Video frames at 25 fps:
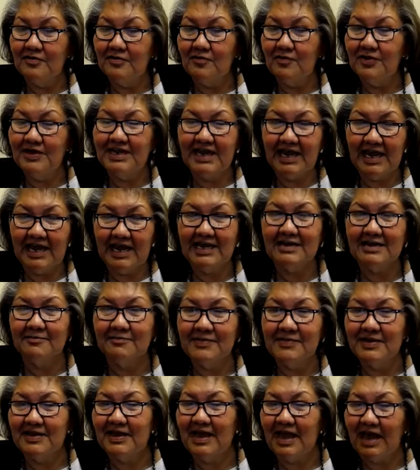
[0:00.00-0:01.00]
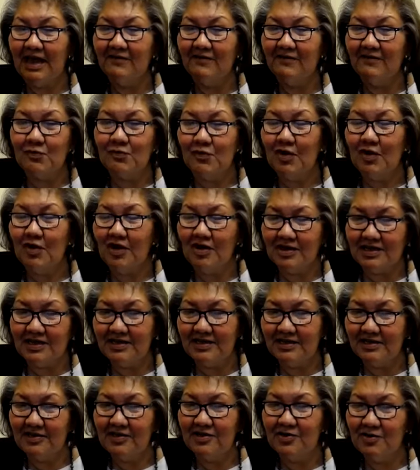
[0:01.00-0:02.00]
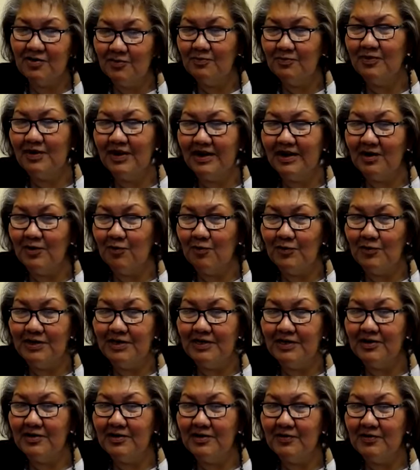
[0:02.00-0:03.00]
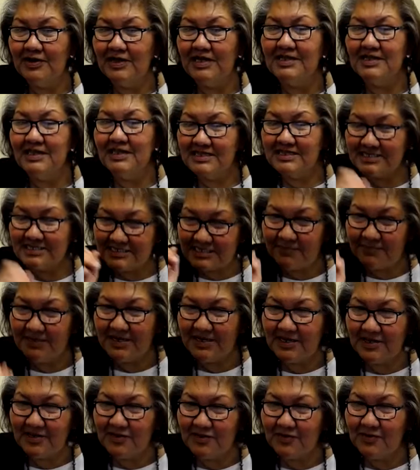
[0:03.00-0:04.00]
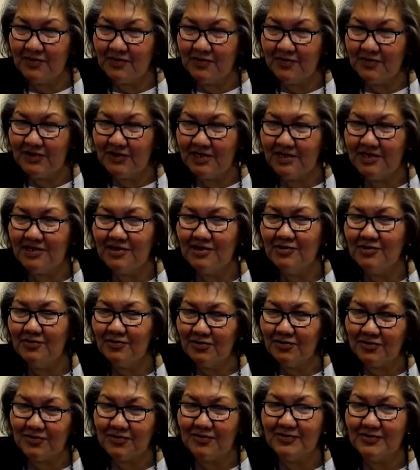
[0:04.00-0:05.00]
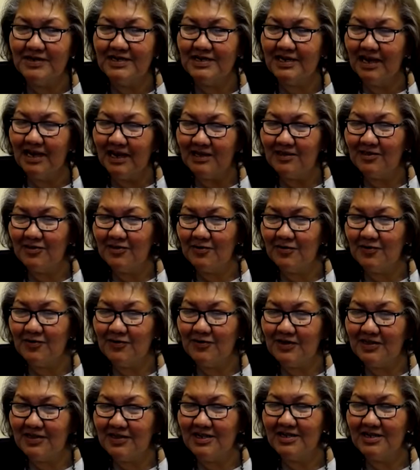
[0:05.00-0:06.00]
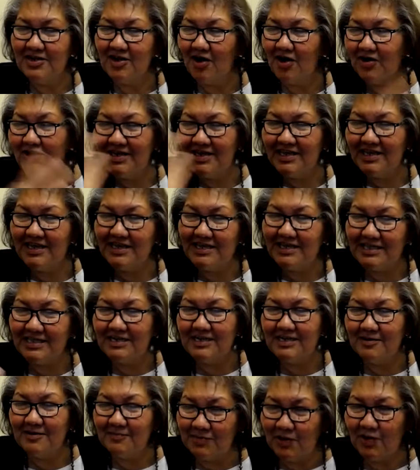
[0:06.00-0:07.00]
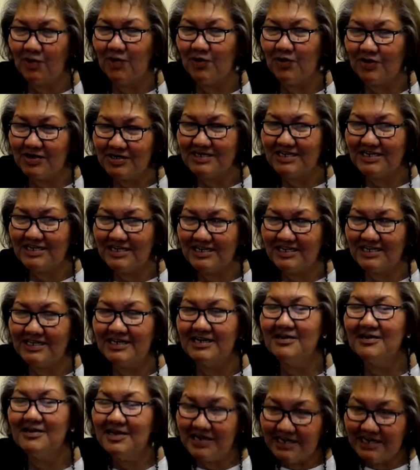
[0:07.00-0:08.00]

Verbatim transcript: we can't be, have a rock and you break a window unless somebody threw it you threw it i threw it the dog kicked it up the horse kicked it